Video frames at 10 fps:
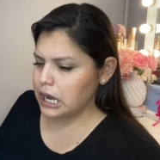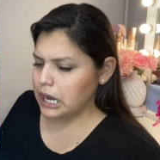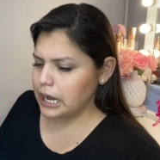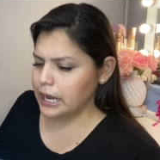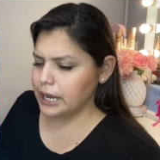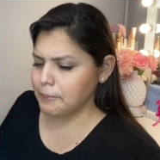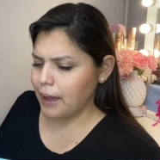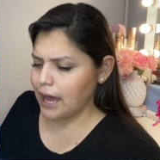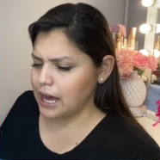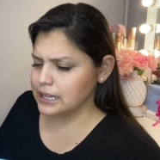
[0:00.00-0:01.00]
Eye
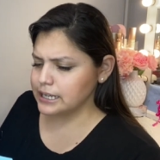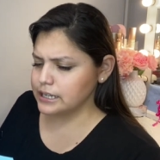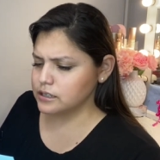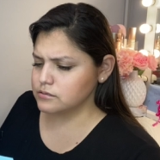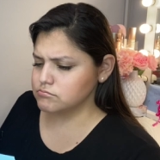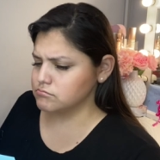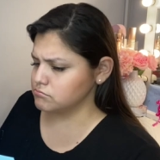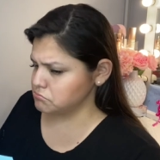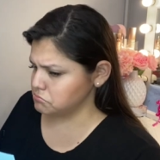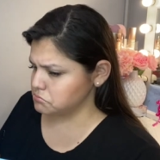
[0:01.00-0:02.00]
Palette
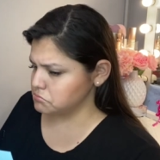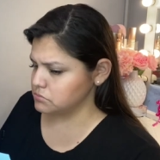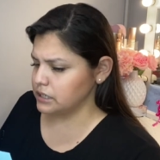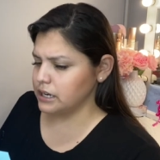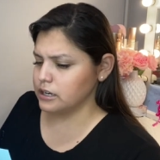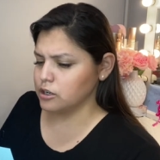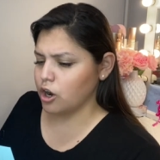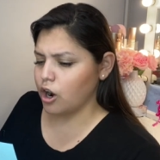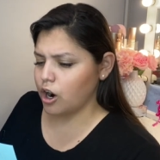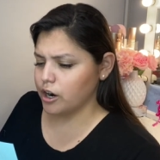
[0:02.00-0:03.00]
and
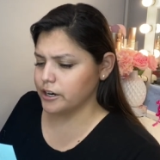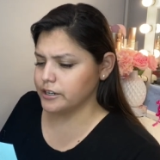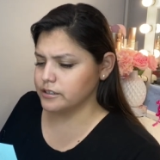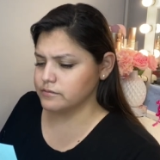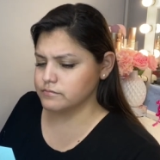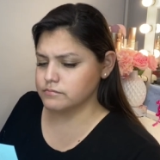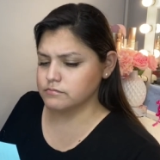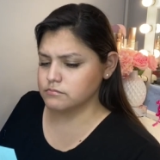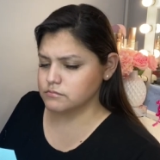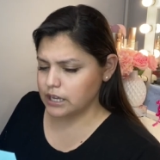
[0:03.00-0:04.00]
Card.
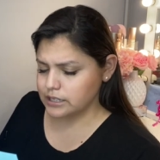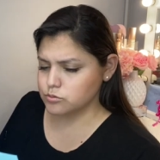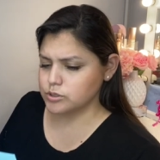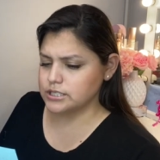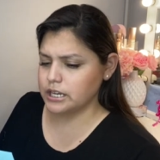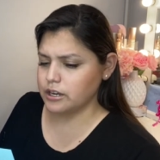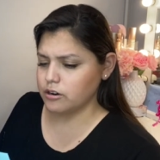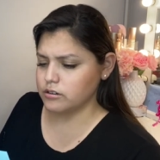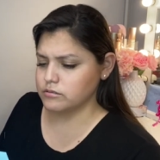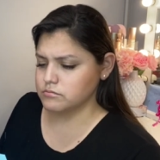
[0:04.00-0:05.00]
That's what's
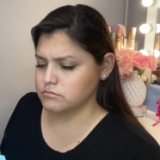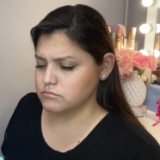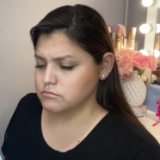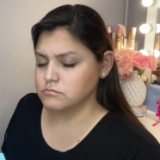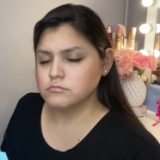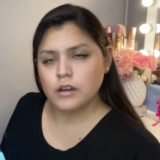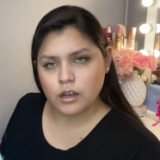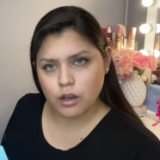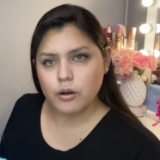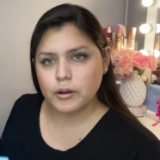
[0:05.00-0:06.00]
here.
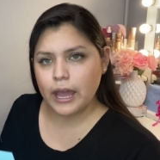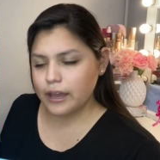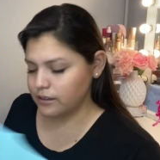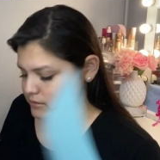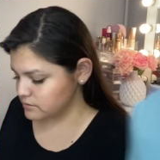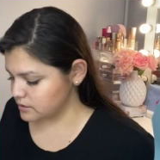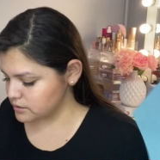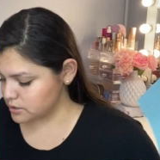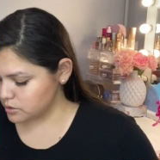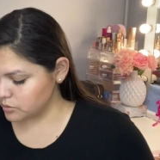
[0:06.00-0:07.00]
Okay,
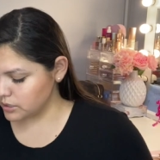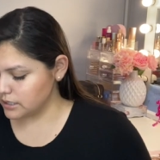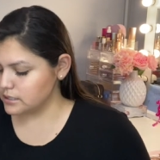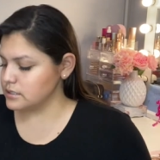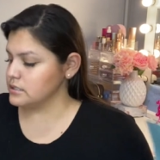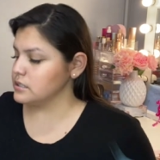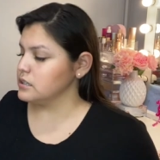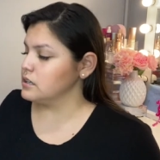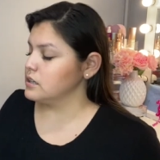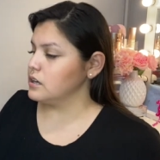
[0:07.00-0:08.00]
let's do this.
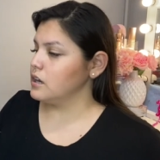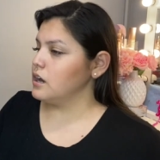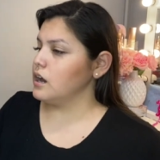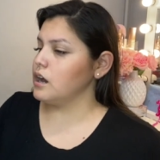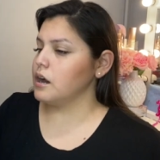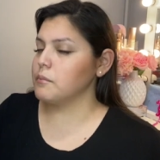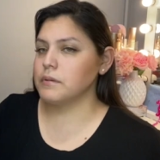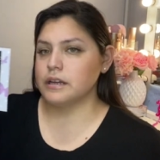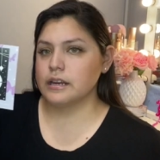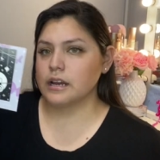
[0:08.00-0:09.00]
Um,
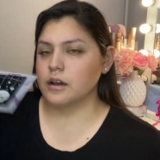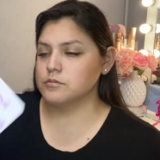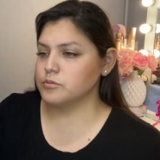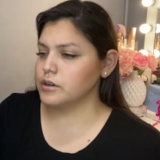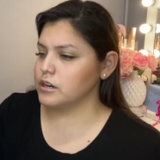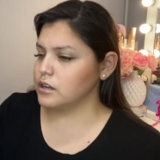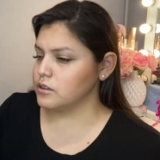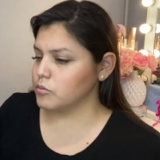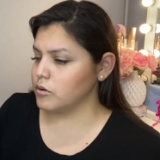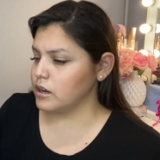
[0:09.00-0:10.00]
and it comes with
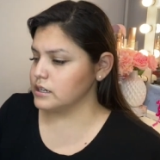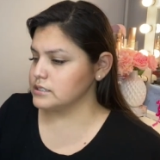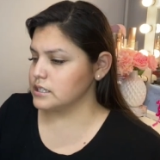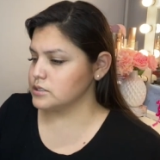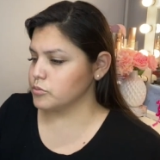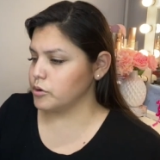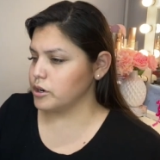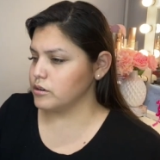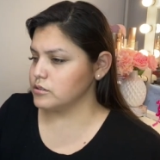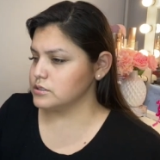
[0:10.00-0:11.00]
another one. It says,
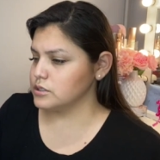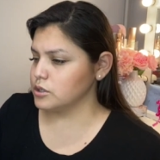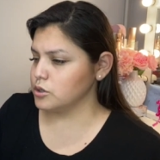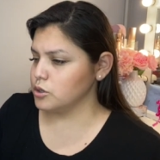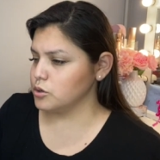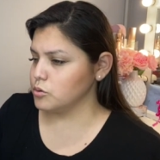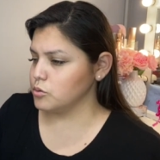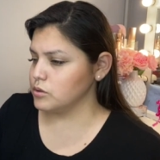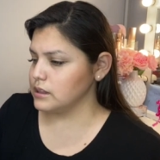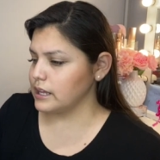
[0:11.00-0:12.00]
World,
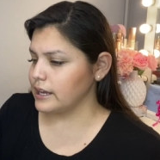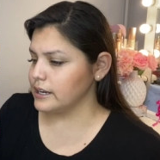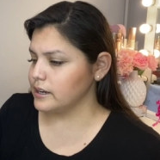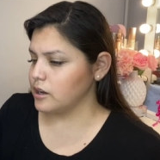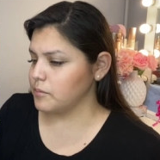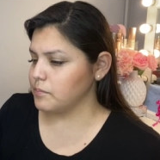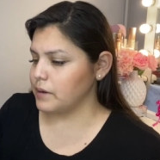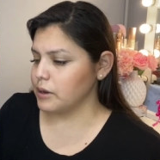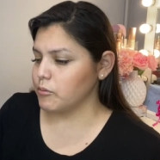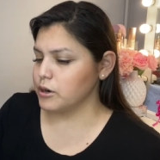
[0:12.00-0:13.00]
you light up
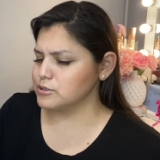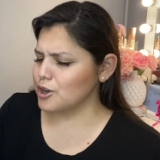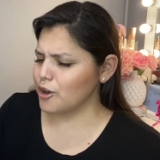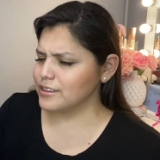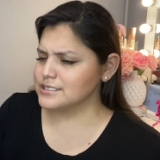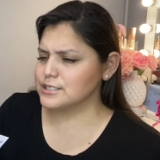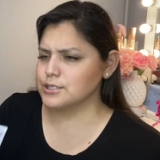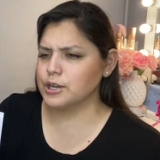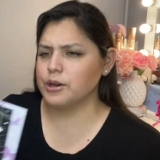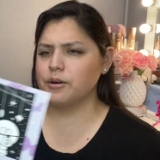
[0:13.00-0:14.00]
my world. Oh, this is
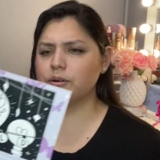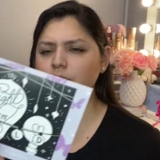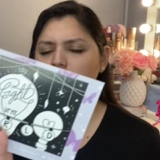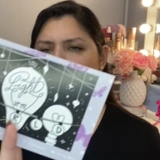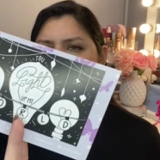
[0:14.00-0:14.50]
cute.